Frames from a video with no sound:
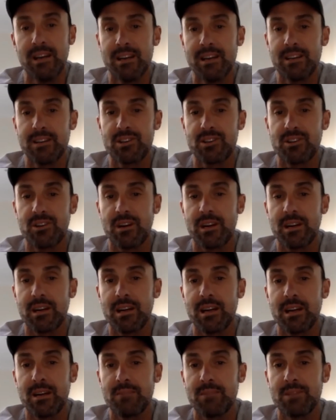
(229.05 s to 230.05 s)
to try
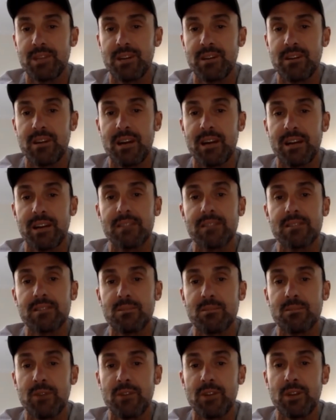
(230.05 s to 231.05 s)
and generate
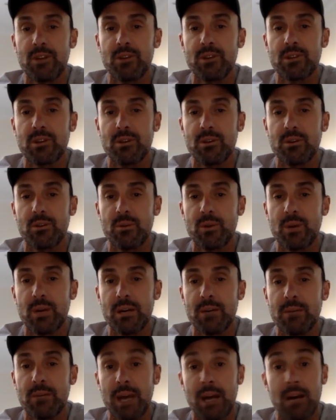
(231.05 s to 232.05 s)
some revenue so
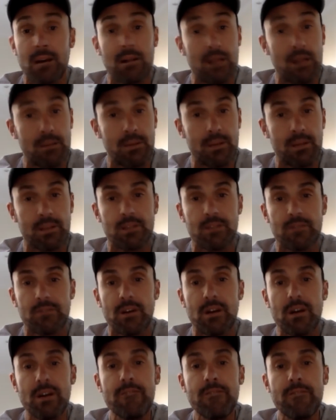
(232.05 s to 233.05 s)
our club can
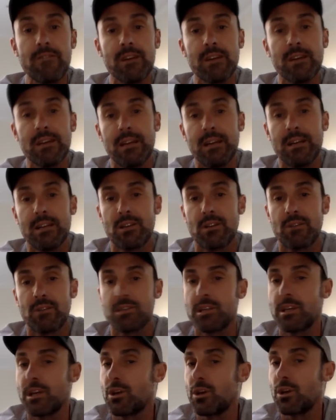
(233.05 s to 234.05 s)
survive. It's
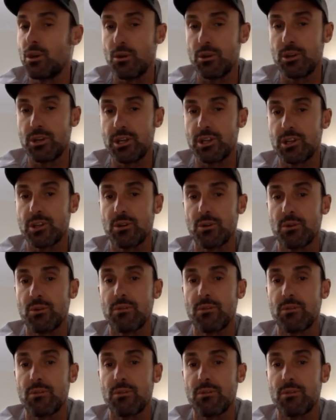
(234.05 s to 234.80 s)
obviously a huge issue